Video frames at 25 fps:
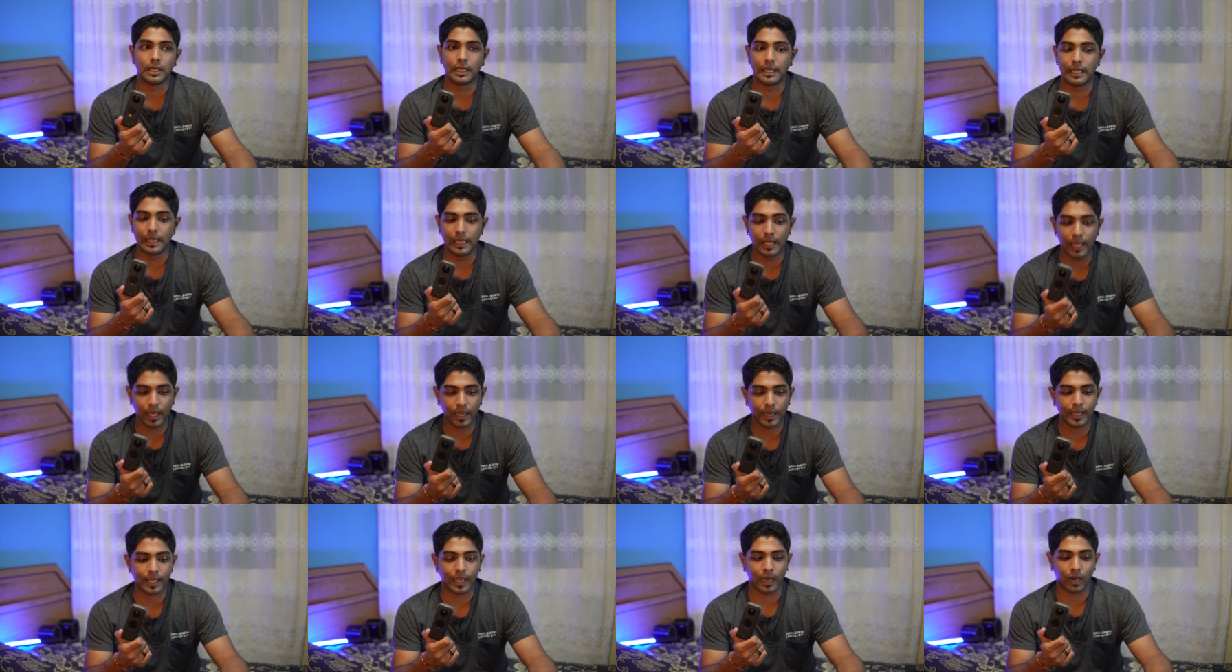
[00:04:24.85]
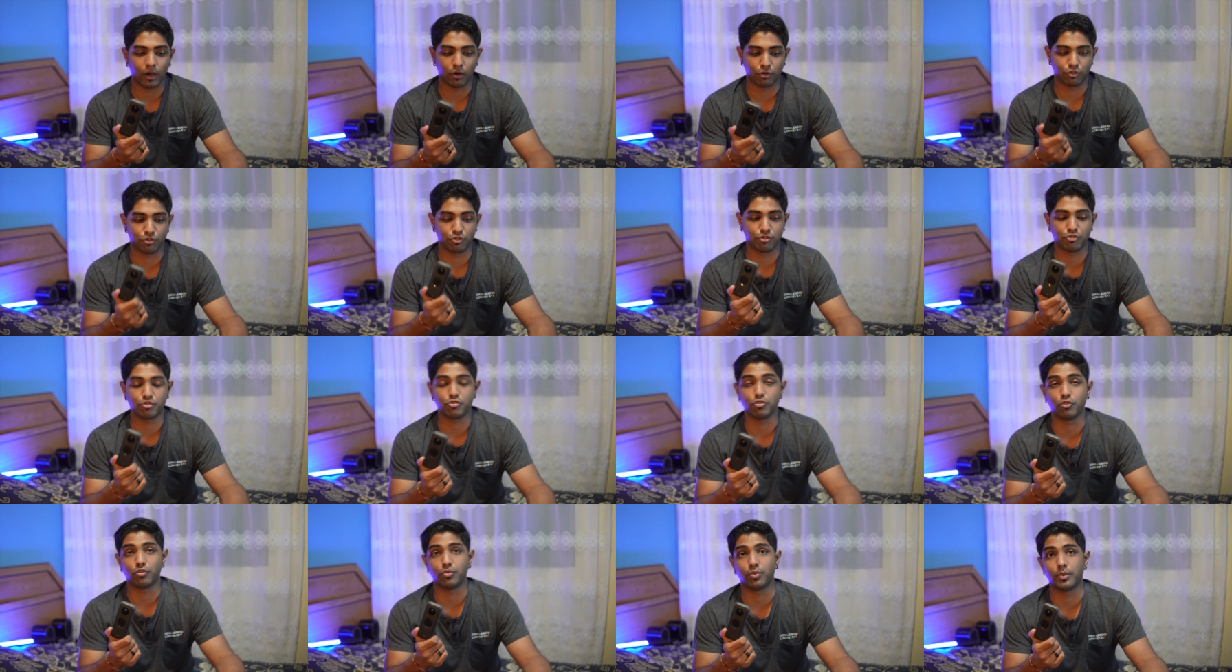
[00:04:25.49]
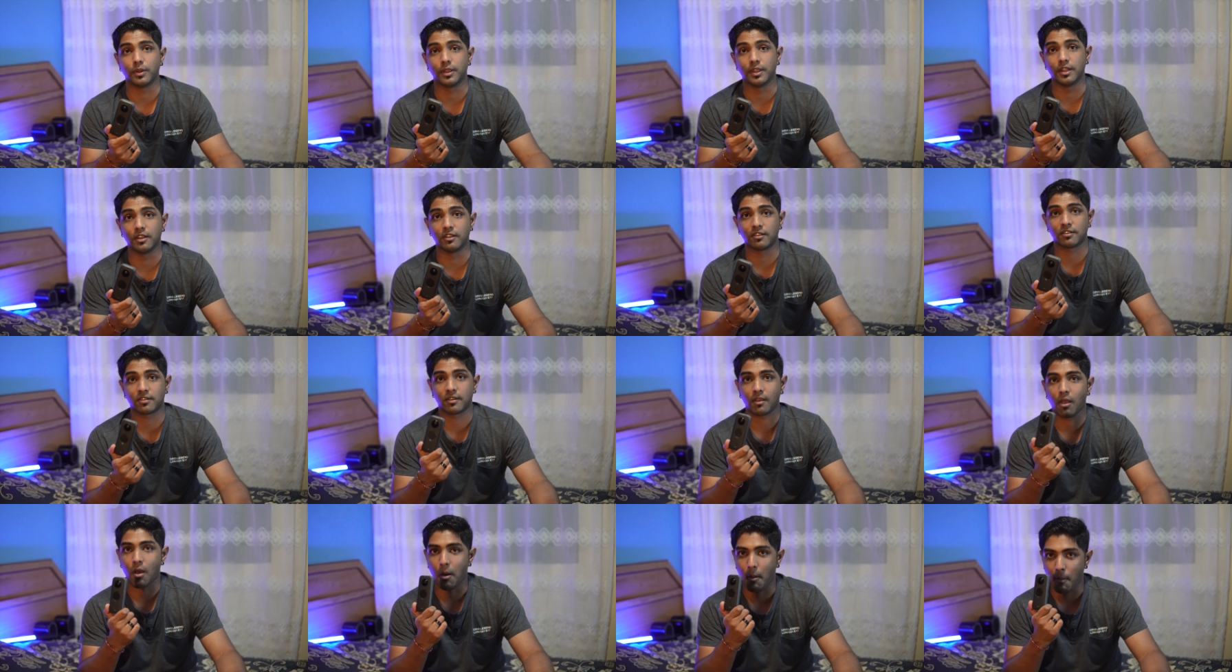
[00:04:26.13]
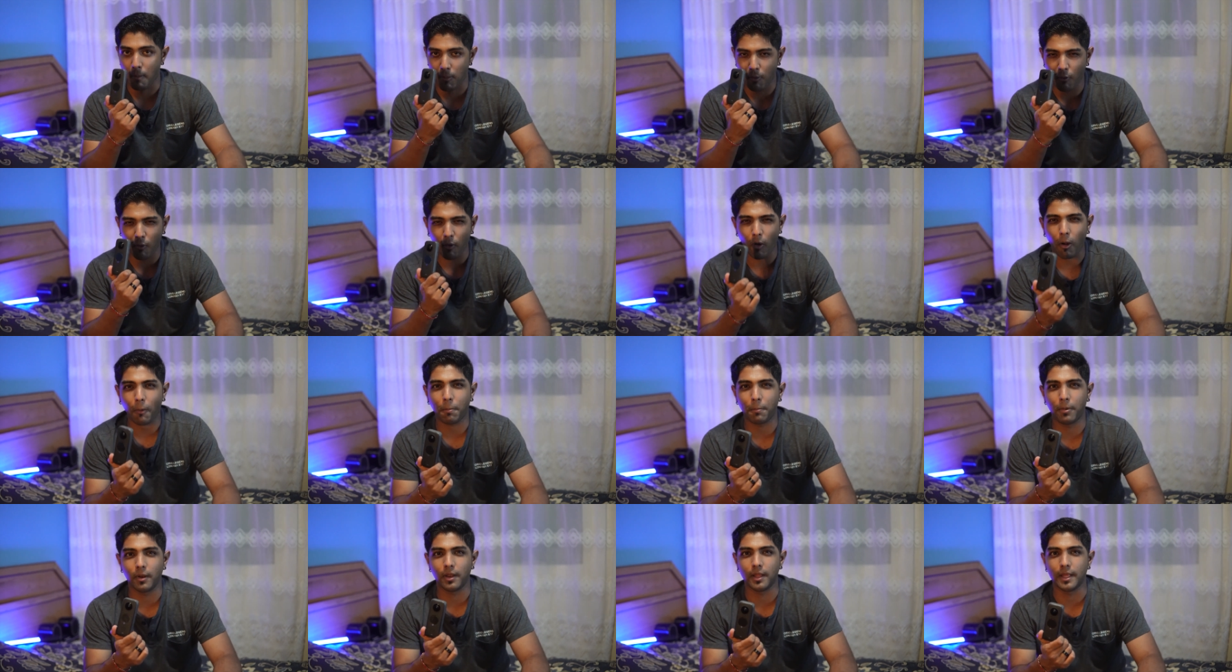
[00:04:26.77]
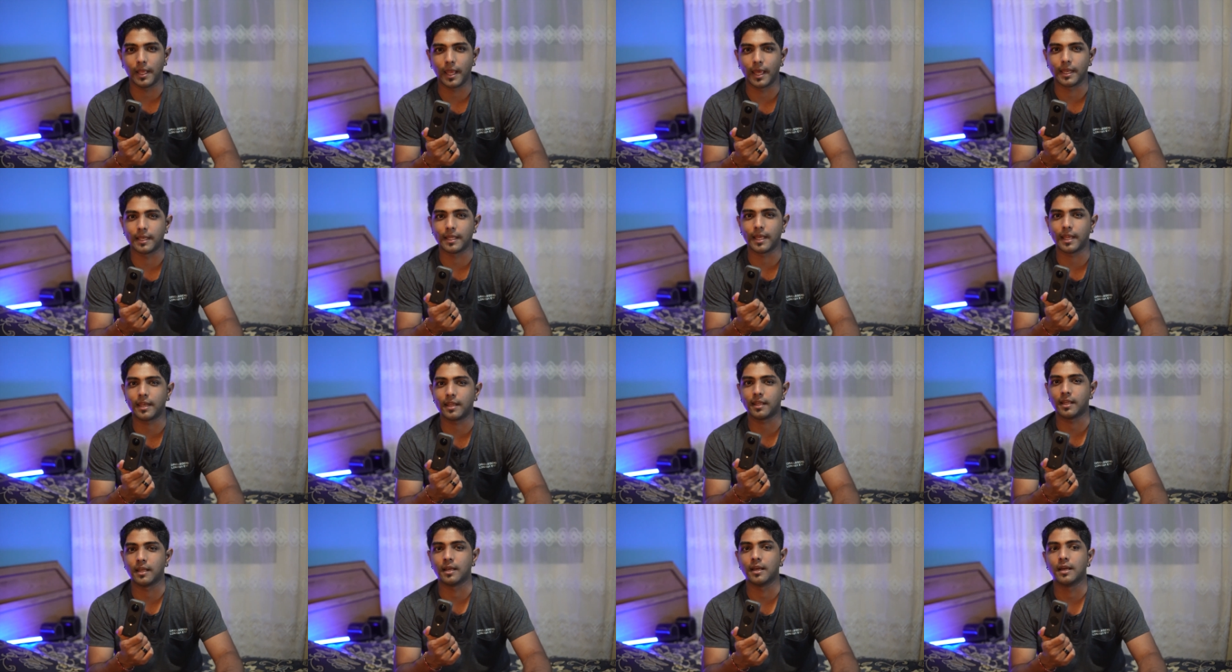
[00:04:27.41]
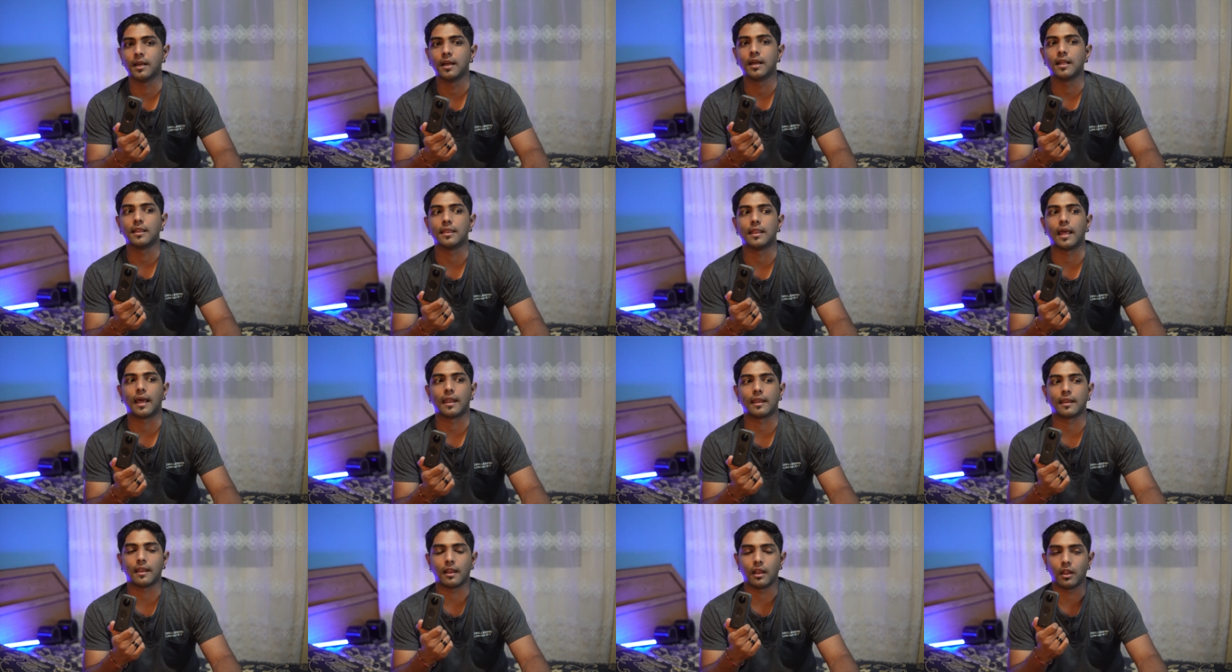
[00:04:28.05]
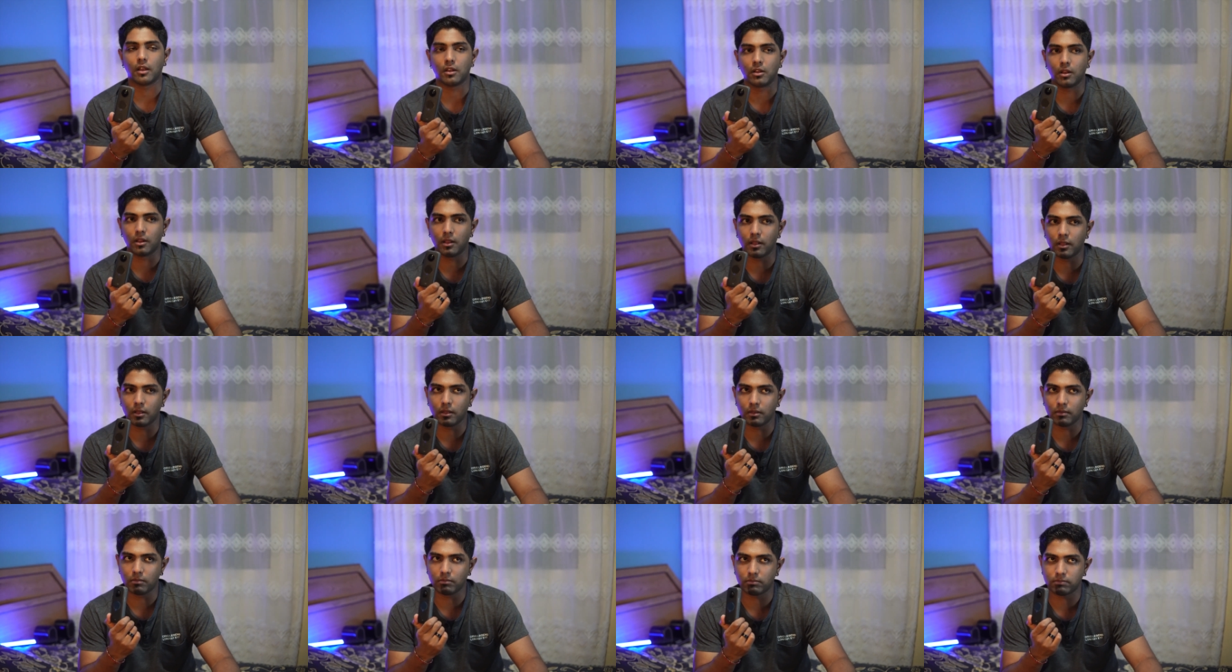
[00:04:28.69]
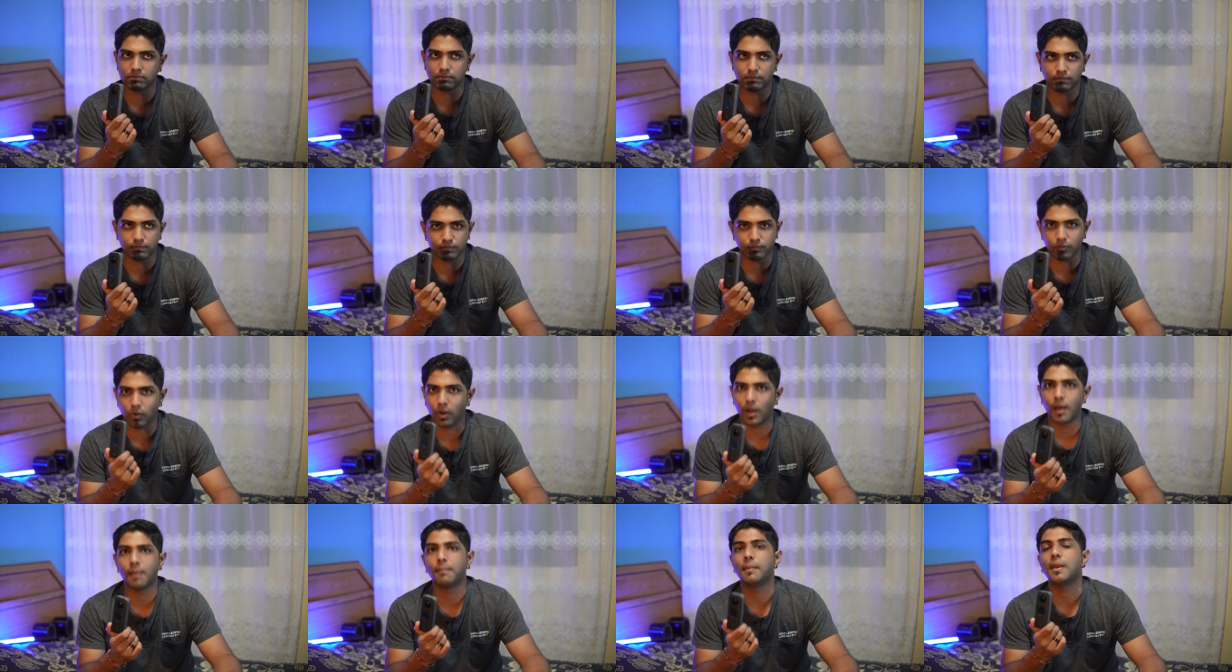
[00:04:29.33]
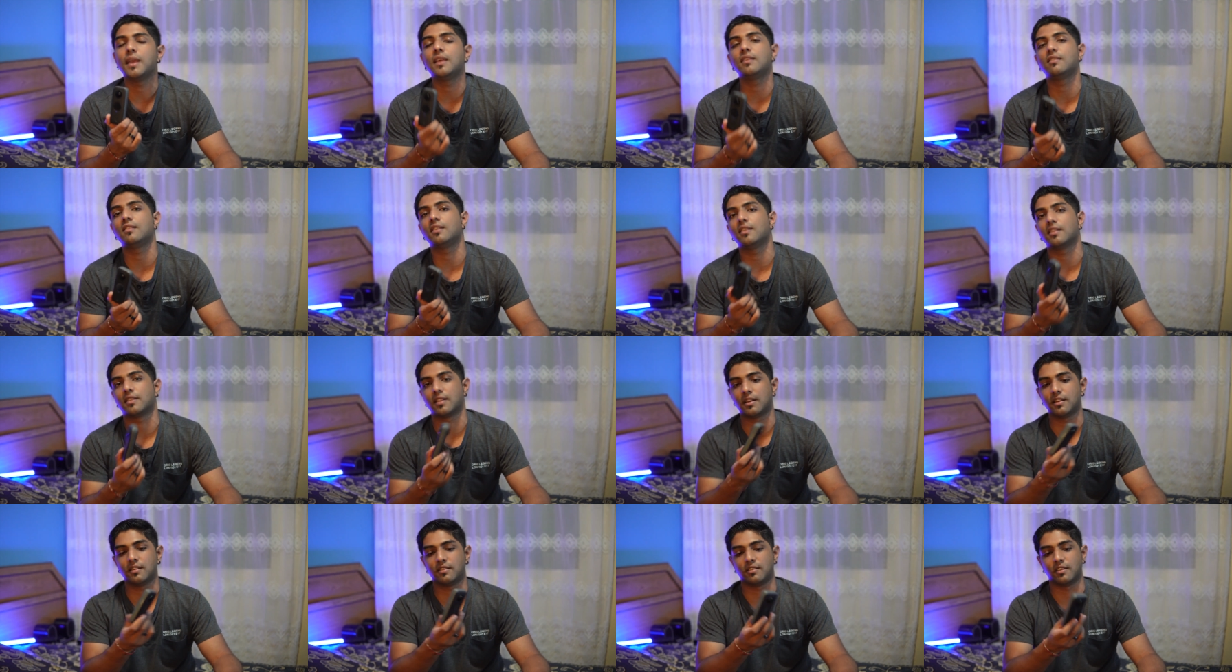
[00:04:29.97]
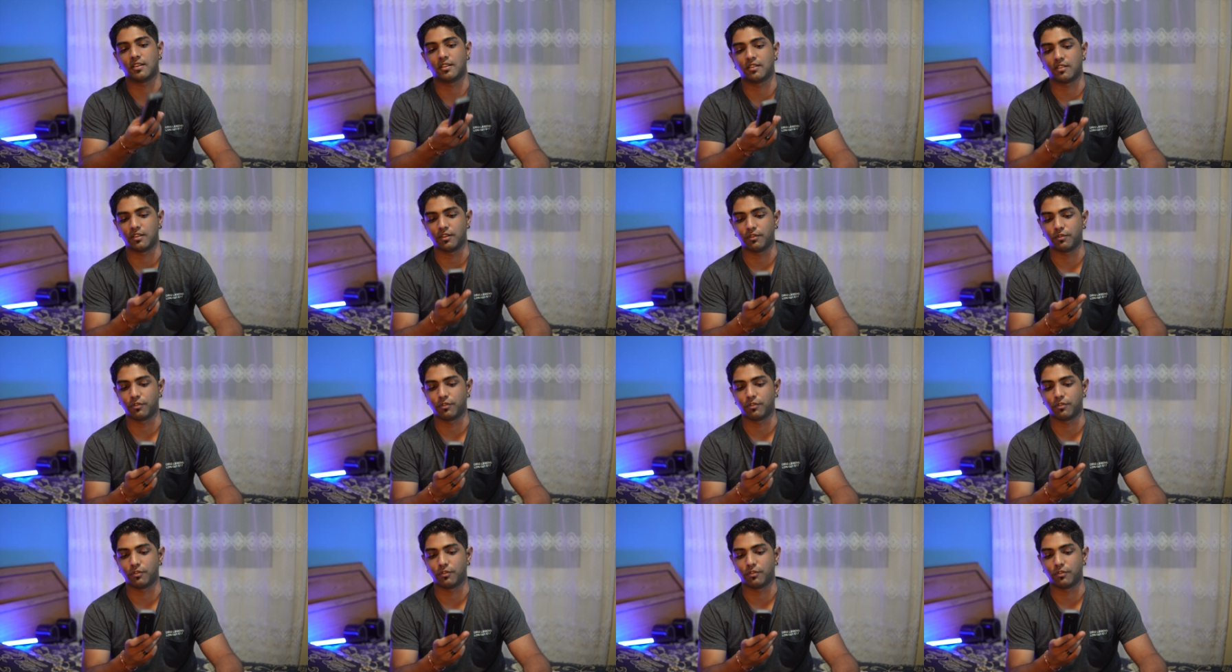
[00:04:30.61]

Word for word: learning how to shoot with this properly and getting that amazing 360